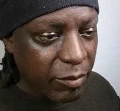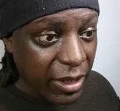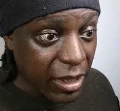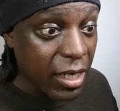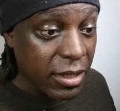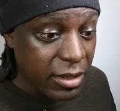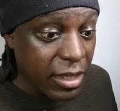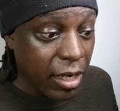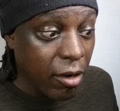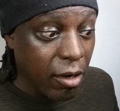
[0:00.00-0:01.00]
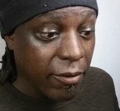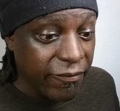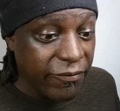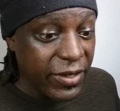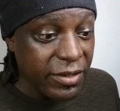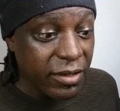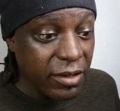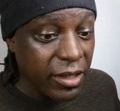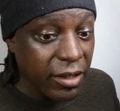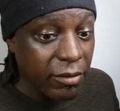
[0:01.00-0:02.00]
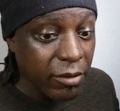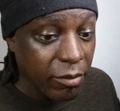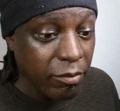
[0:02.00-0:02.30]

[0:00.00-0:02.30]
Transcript: because they are physically